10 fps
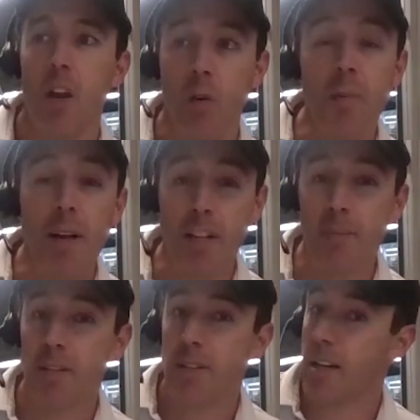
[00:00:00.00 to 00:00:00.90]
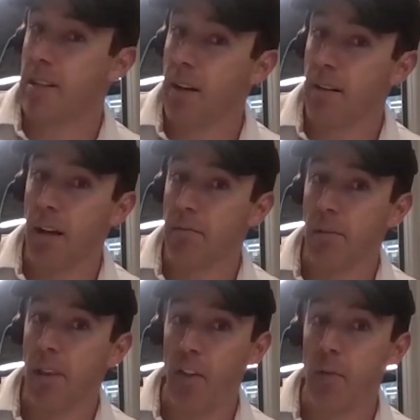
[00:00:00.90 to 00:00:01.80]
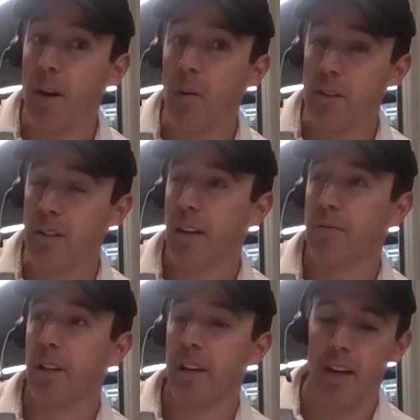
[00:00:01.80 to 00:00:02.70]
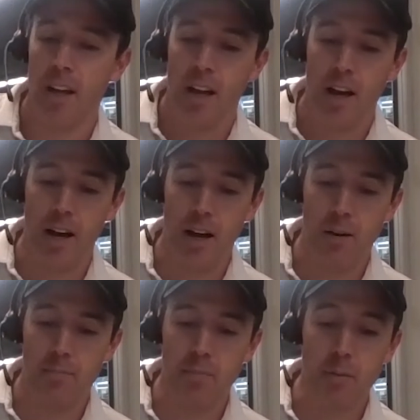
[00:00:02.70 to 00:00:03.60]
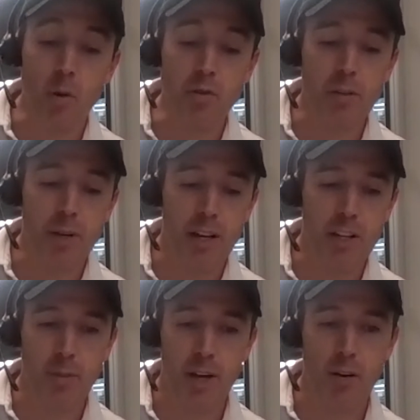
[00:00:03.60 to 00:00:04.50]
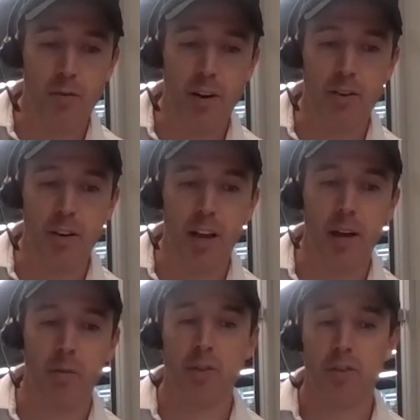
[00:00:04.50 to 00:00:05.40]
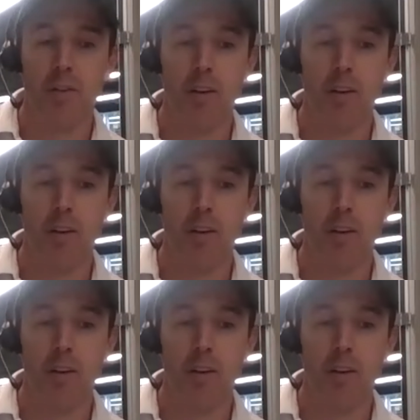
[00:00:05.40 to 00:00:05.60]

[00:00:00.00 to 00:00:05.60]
We've made some mistakes, not the big ones, thankfully. Mostly because my co-founder and I were